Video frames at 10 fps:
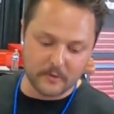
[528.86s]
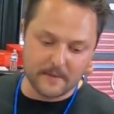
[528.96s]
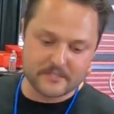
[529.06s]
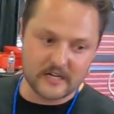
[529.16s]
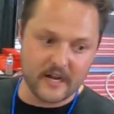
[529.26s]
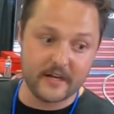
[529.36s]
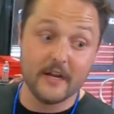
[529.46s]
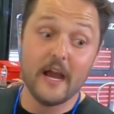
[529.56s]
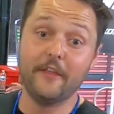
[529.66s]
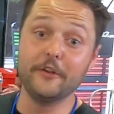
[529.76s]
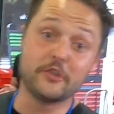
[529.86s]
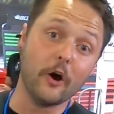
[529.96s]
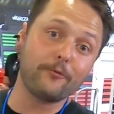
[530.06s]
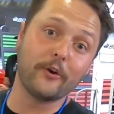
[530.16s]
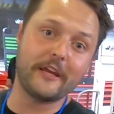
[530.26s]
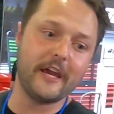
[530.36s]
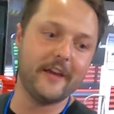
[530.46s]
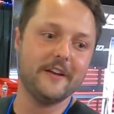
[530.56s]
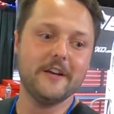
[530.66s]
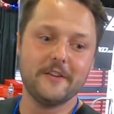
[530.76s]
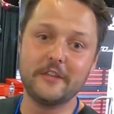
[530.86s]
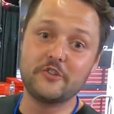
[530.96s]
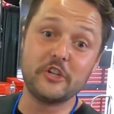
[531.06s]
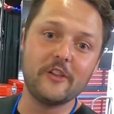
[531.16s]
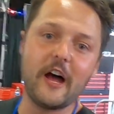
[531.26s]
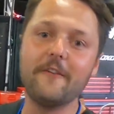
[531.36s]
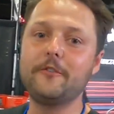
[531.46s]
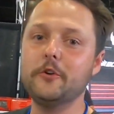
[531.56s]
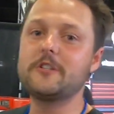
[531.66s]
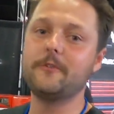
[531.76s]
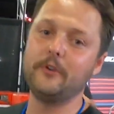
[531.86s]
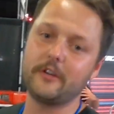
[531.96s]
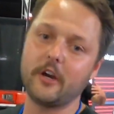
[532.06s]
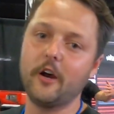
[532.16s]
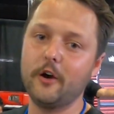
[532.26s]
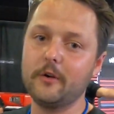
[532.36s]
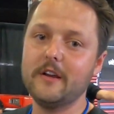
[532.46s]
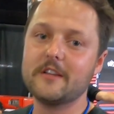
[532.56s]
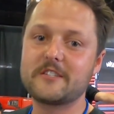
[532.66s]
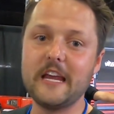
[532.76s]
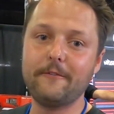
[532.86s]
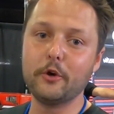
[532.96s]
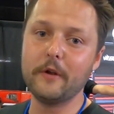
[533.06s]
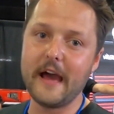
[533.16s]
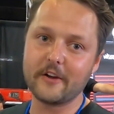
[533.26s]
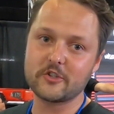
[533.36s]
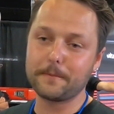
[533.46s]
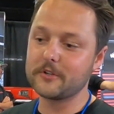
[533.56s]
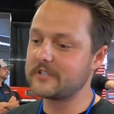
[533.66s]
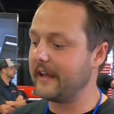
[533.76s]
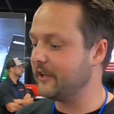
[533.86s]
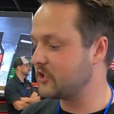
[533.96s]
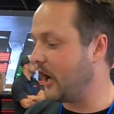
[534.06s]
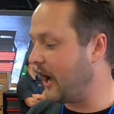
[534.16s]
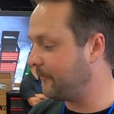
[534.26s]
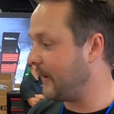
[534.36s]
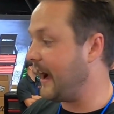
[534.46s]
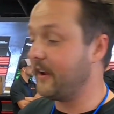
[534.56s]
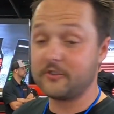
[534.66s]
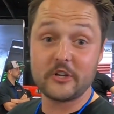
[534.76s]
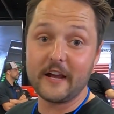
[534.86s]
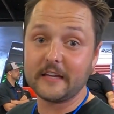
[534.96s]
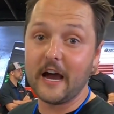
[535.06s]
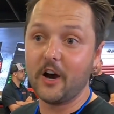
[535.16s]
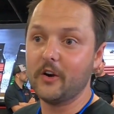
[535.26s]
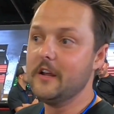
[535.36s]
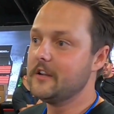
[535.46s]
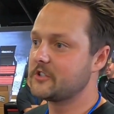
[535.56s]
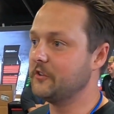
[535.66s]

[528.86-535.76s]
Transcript: the website. And then don't forget, the G-Life UTV code save you an extra percentage off at checkout.